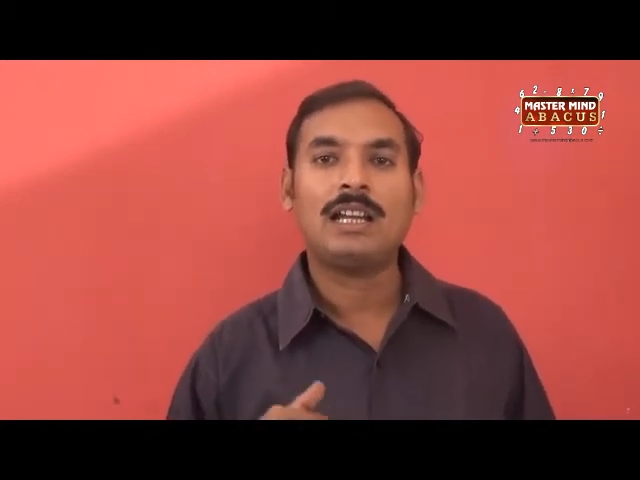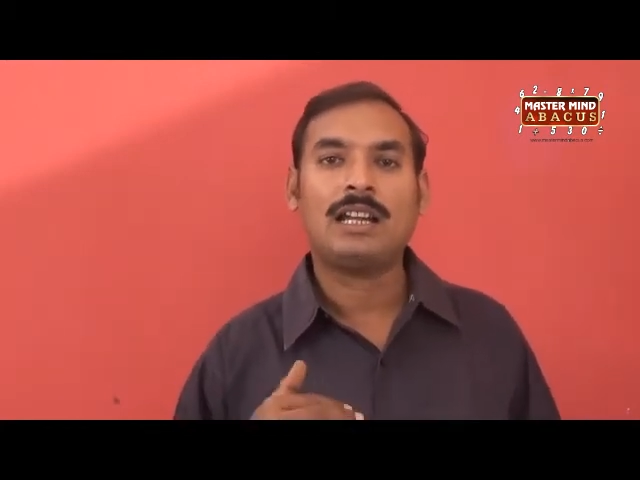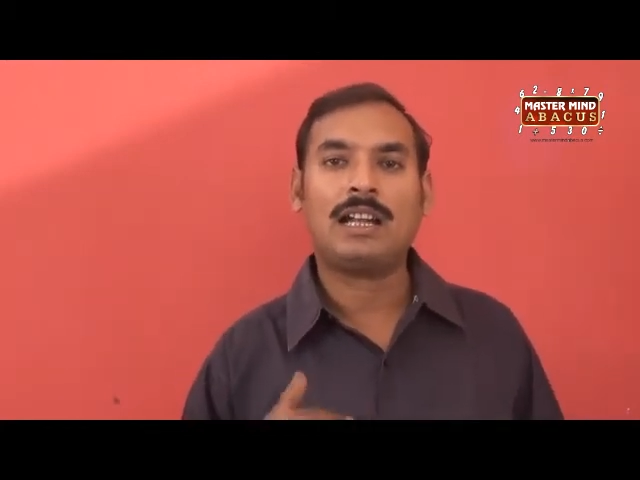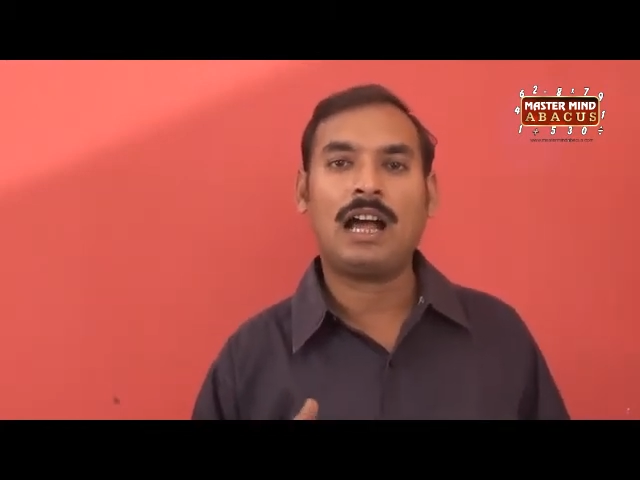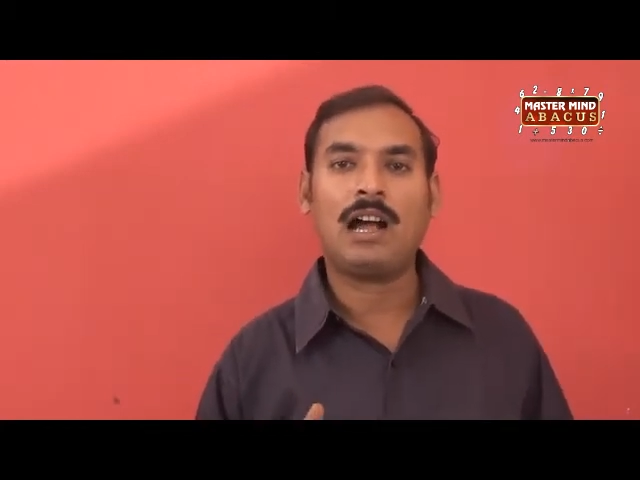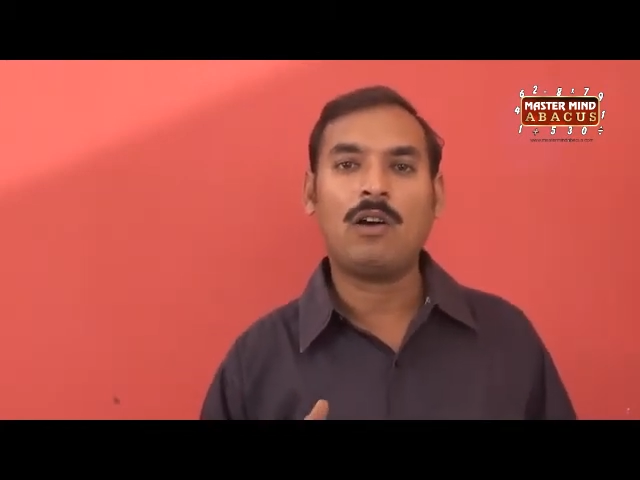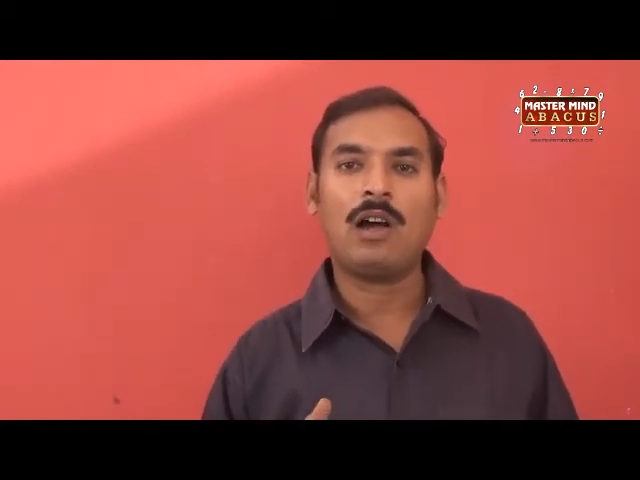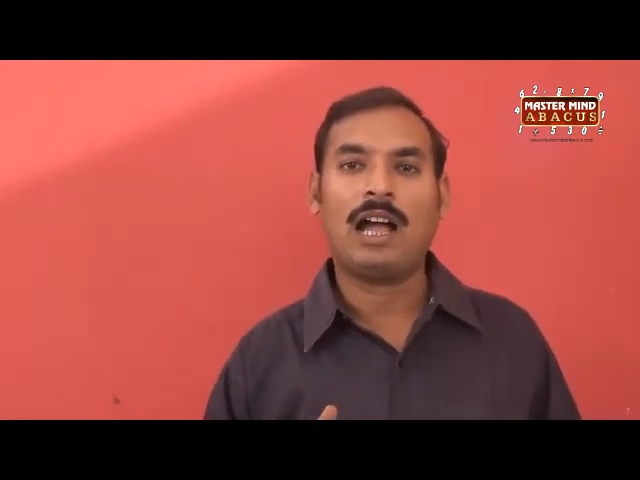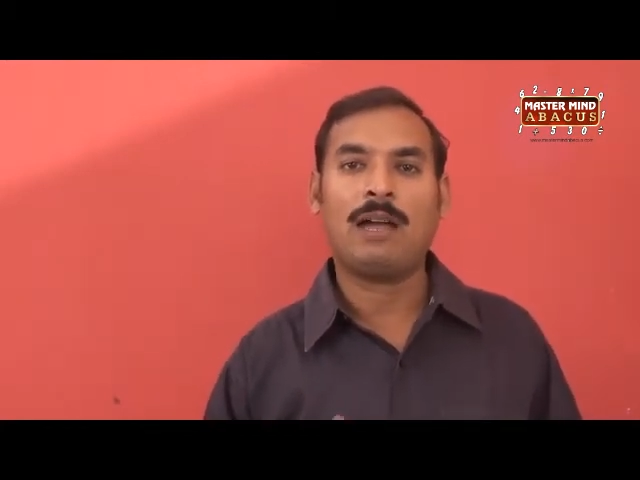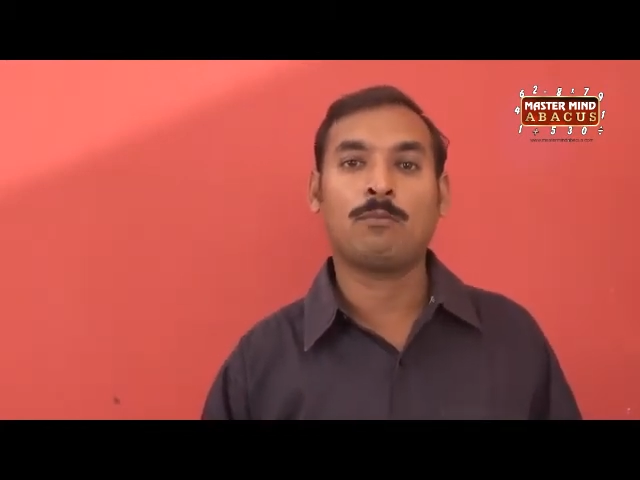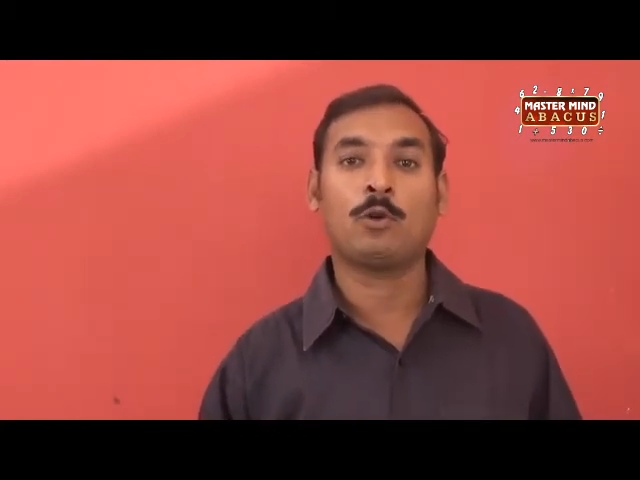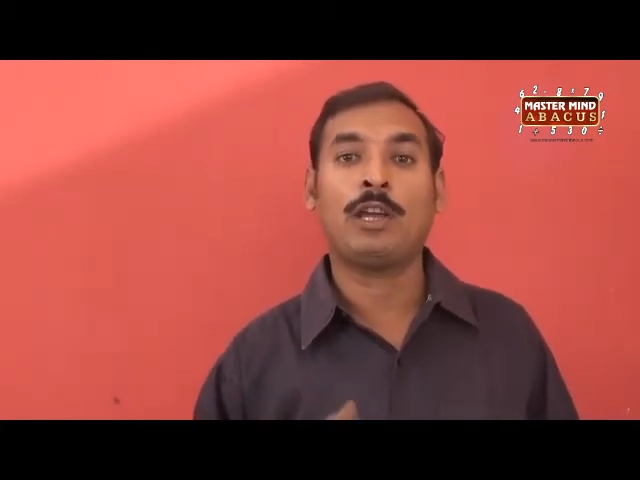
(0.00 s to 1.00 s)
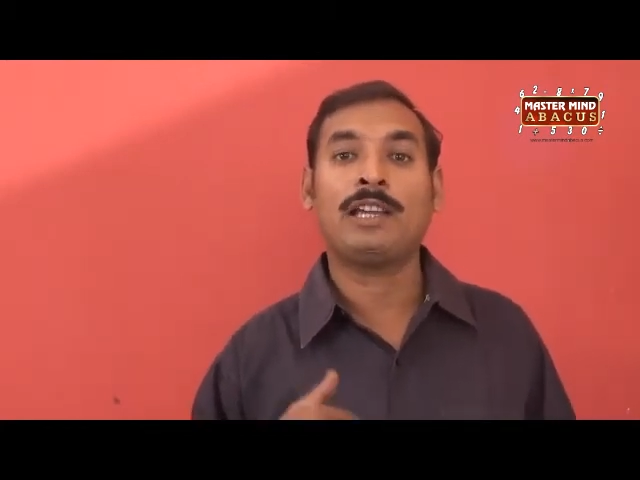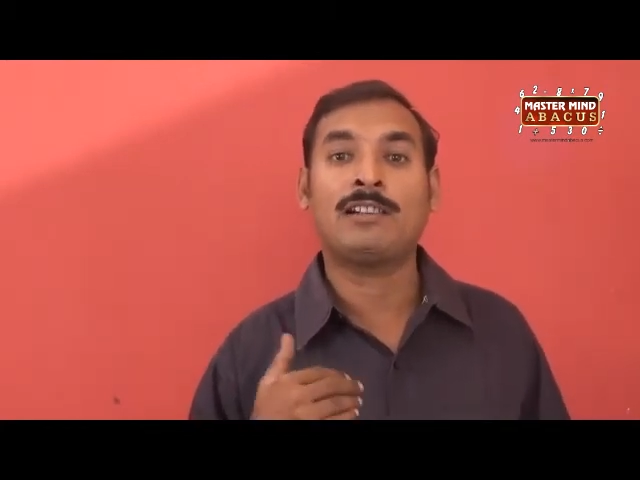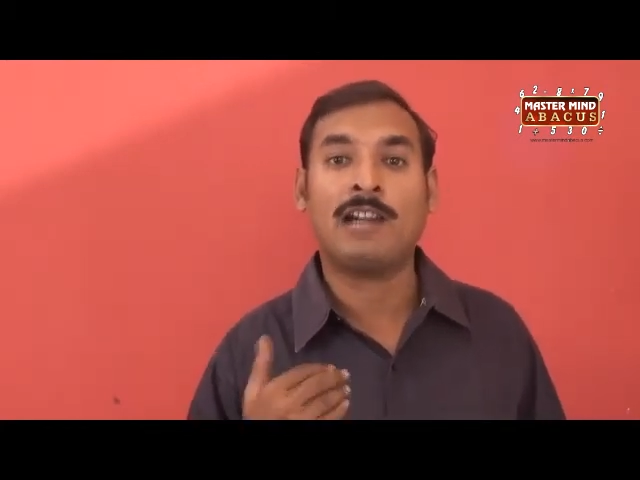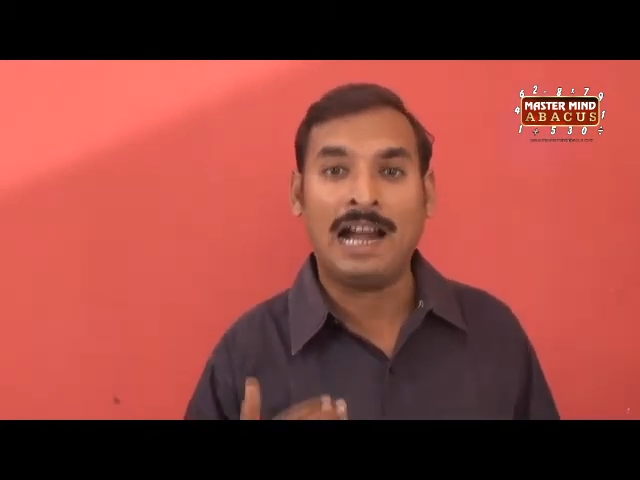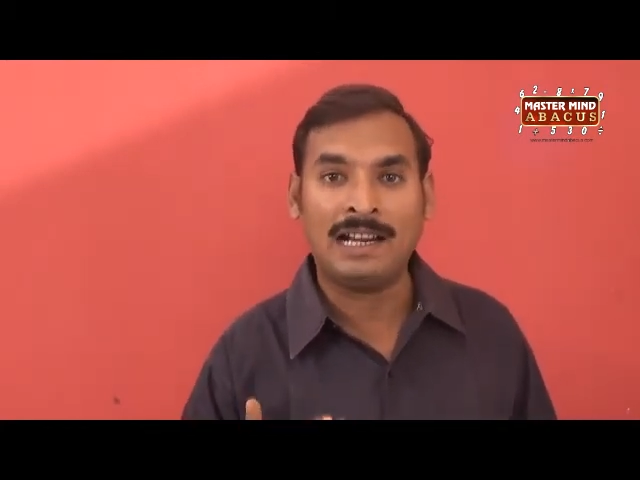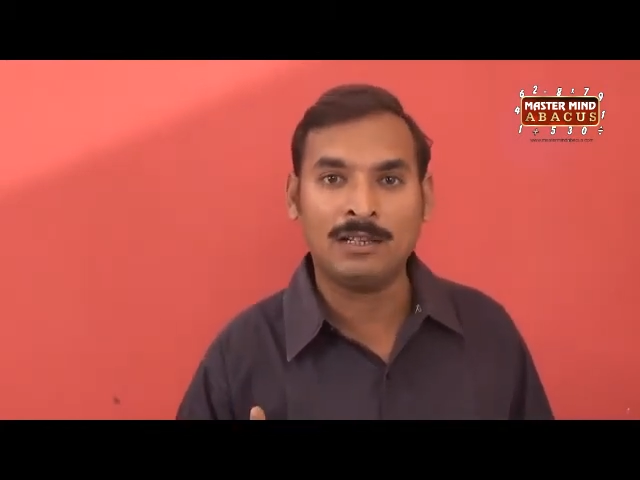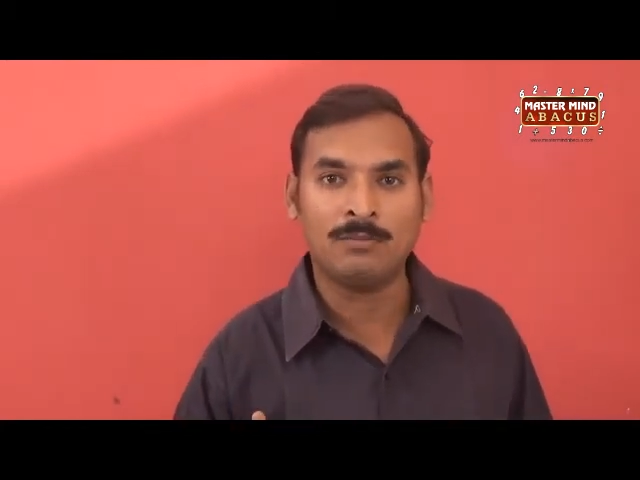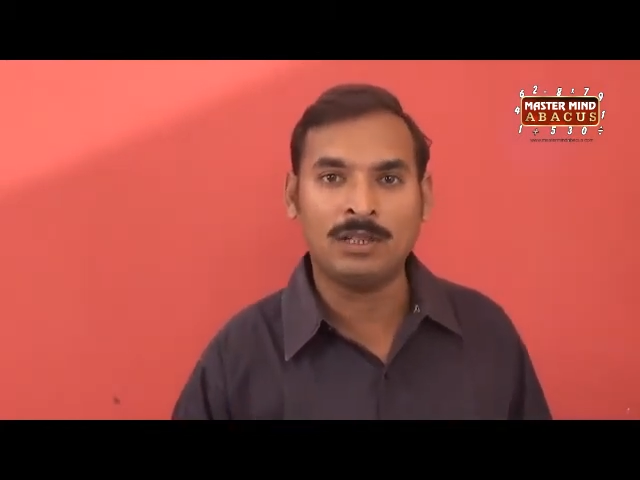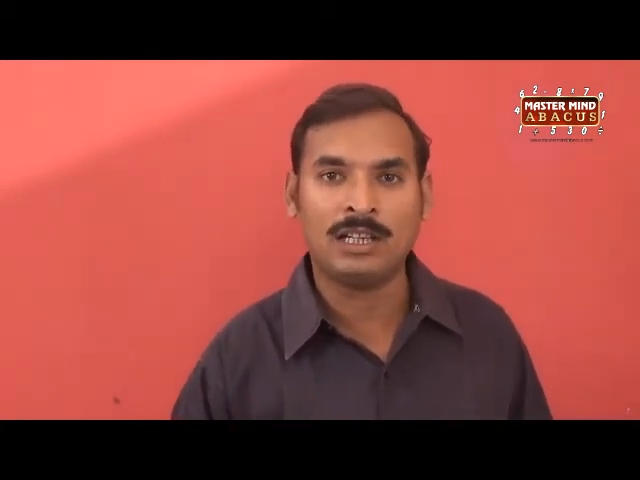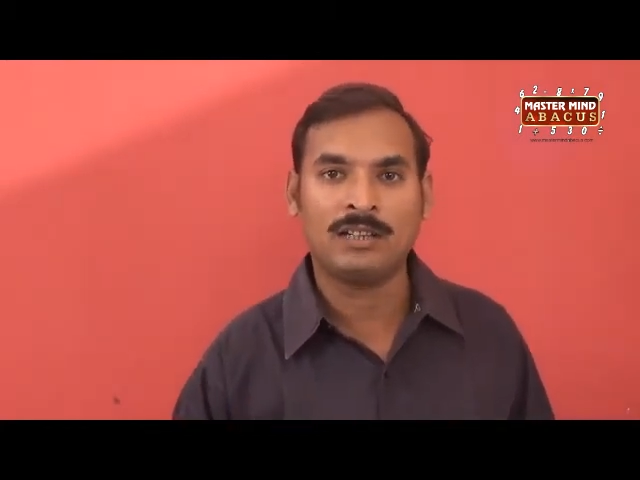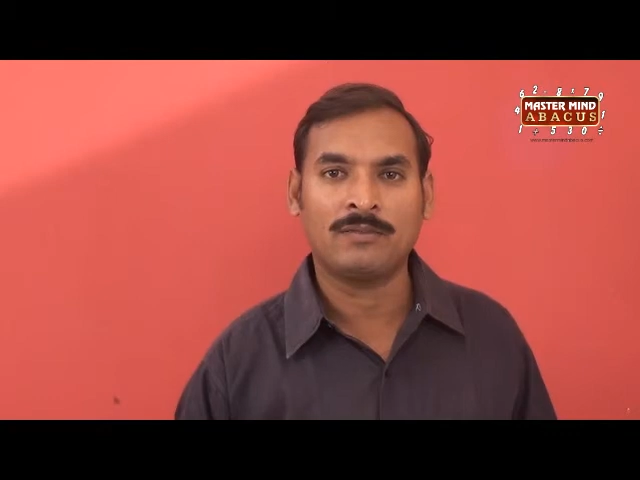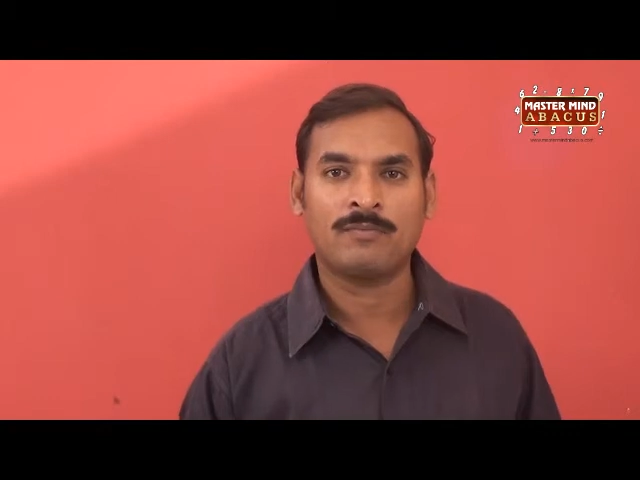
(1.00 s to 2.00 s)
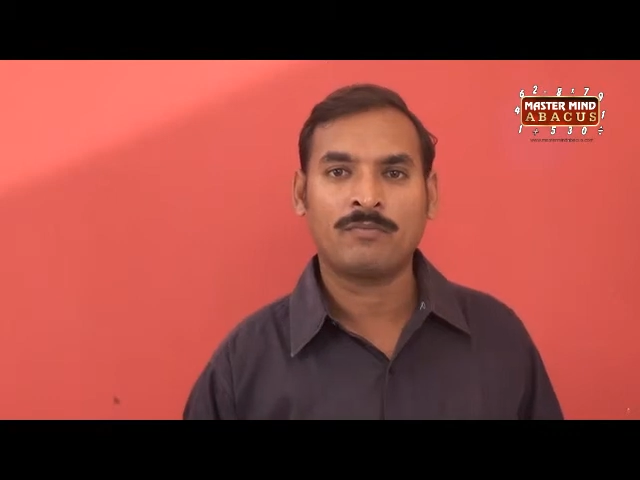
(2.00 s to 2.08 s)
Now I am going randomly.